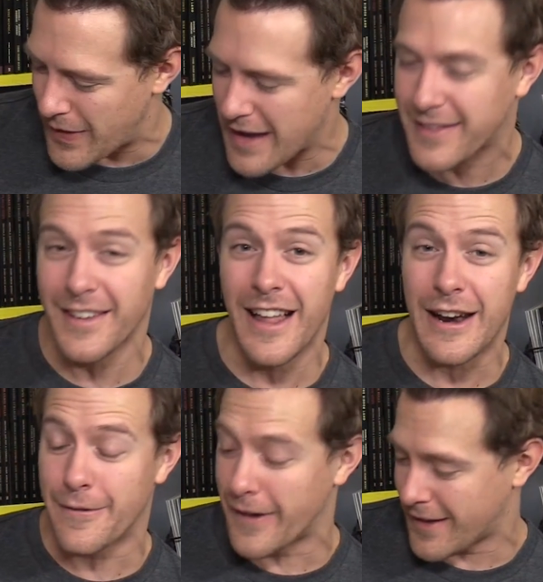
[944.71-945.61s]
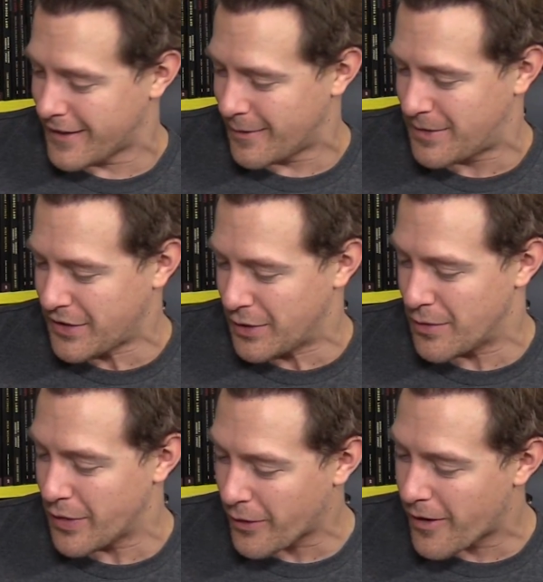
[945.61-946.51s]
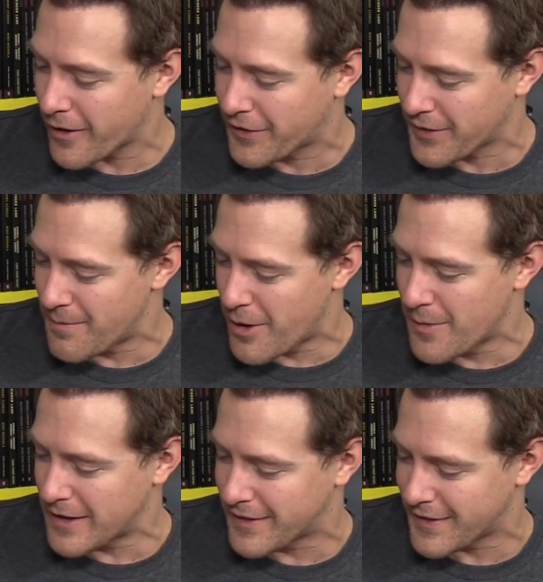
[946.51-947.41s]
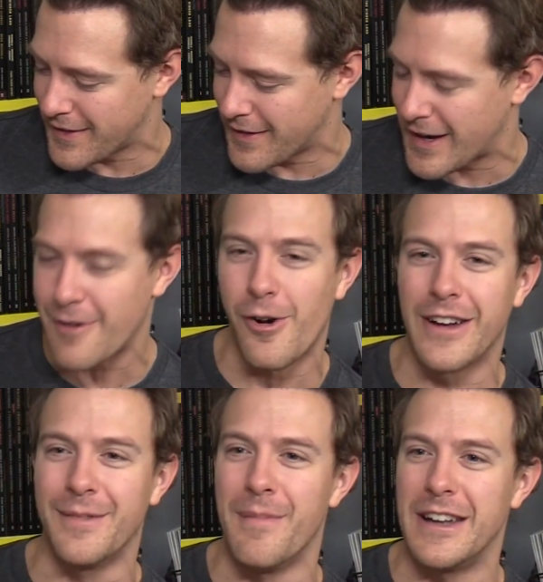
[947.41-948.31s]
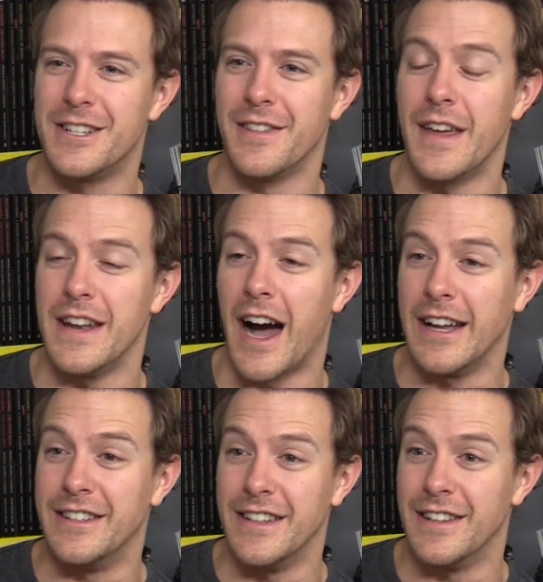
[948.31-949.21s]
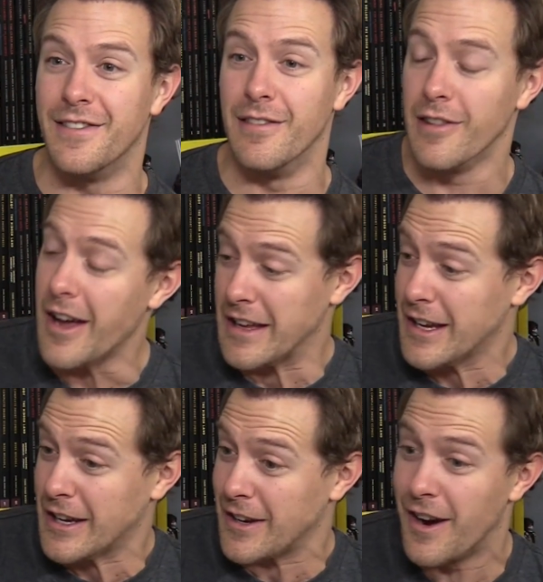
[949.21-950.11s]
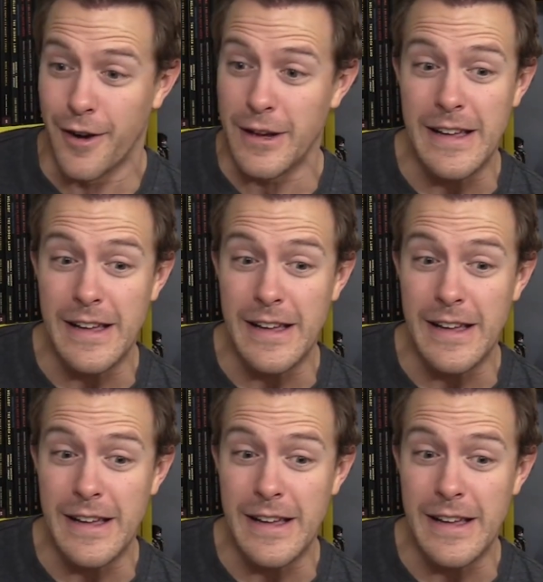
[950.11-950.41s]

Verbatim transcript: That's a lot of Fight Club too. There are some moments that I wanted to mention that I did like yeah. of